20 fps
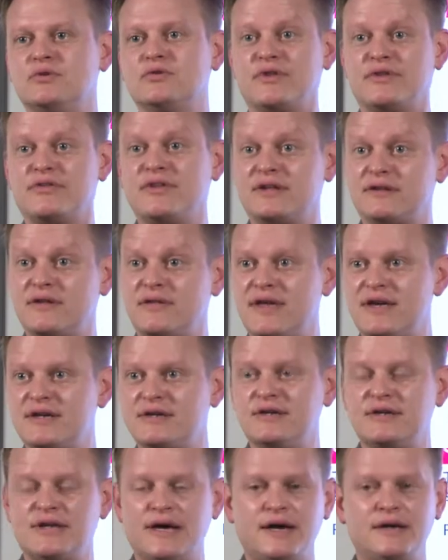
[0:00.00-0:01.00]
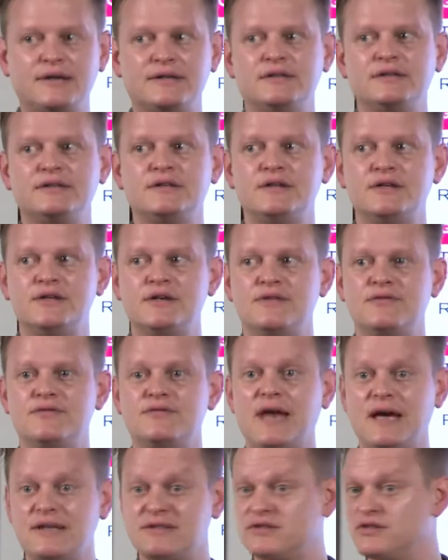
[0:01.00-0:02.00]
or the thing that they're good at.
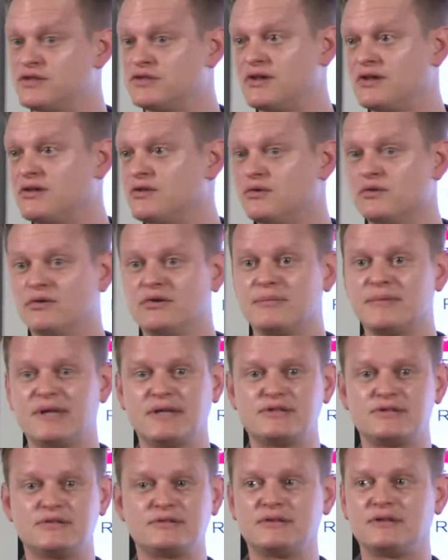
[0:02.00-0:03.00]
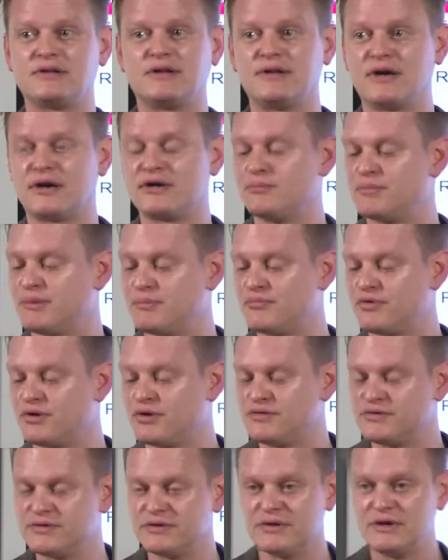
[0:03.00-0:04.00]
That's just a thought. I mean, that's just, I could be
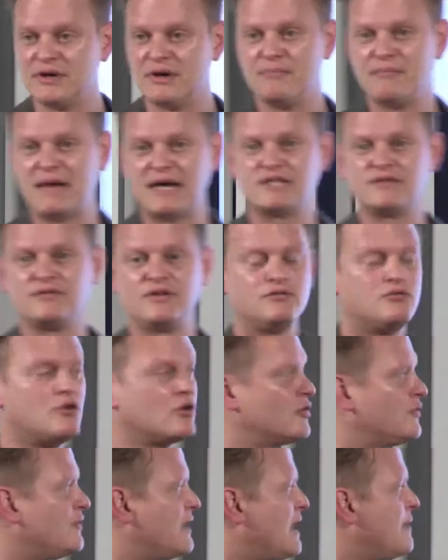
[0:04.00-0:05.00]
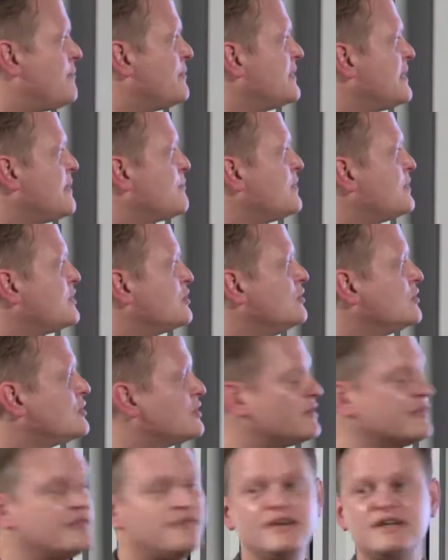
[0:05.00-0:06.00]
proved massively wrong on that. But then when you
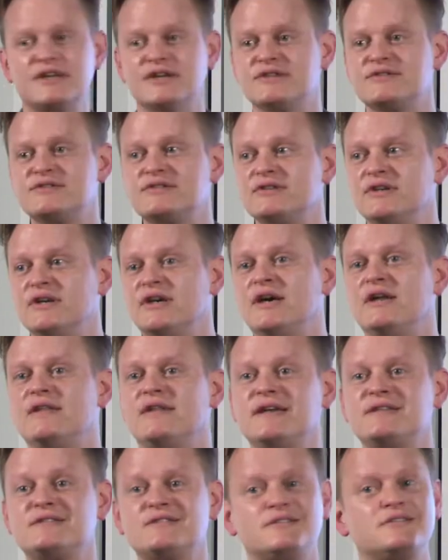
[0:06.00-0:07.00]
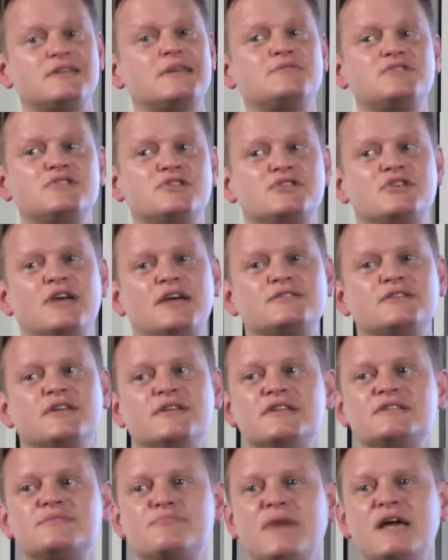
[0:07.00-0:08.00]
look at the figures, they seem to suggest
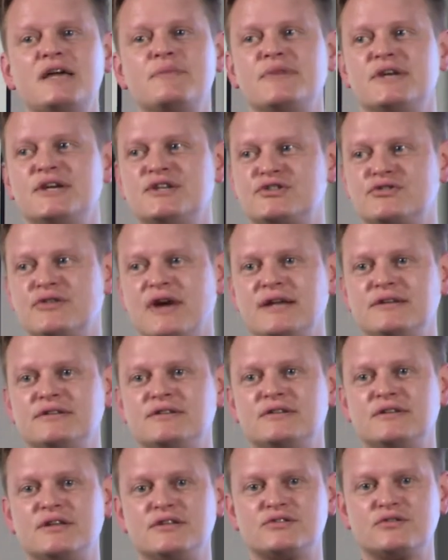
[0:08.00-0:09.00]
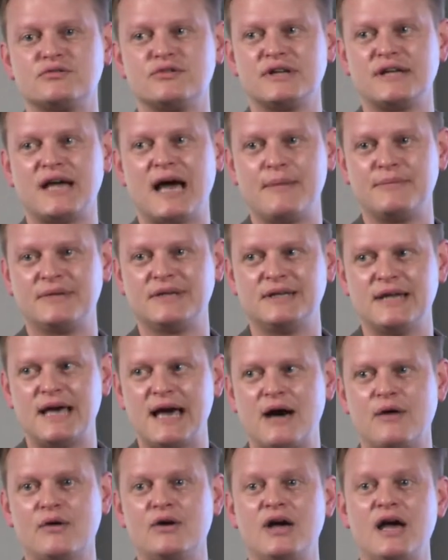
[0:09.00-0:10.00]
that this may be a trend that's already happening
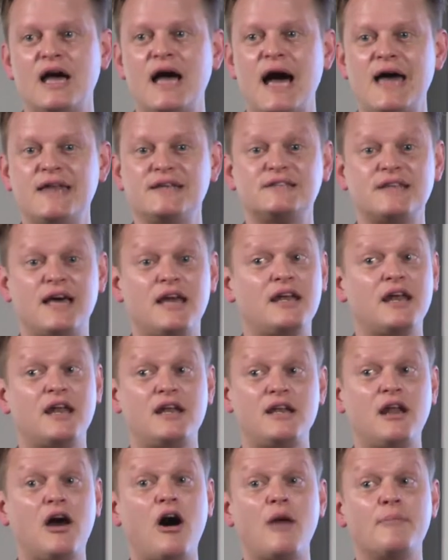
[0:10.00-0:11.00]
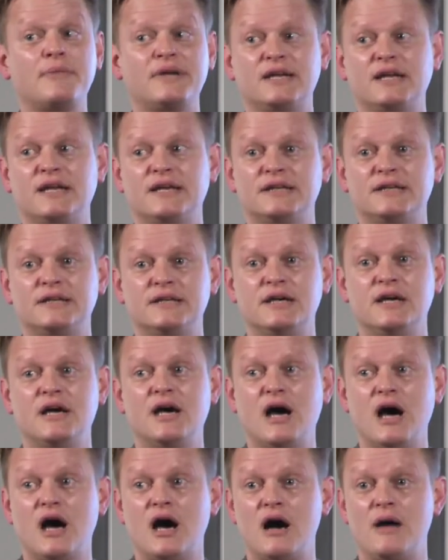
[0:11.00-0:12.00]
now and is alarmingly
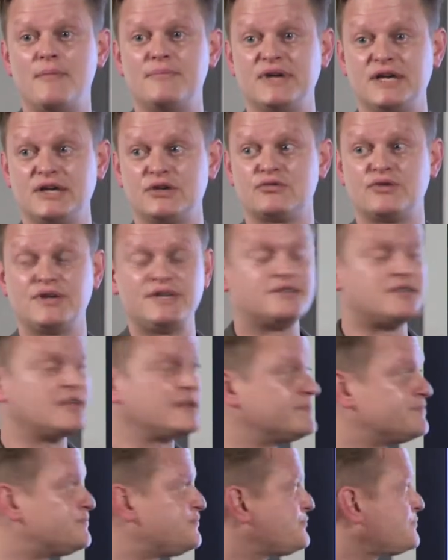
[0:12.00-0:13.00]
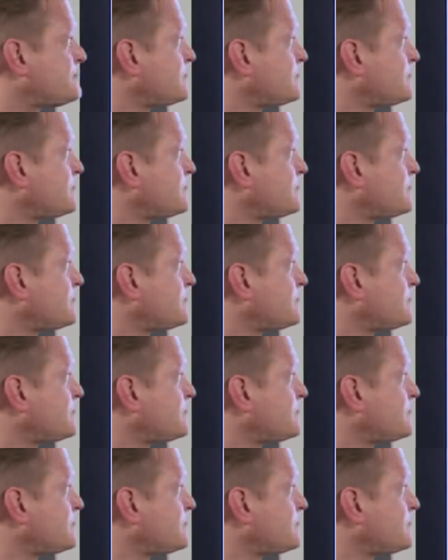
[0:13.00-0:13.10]
increasing.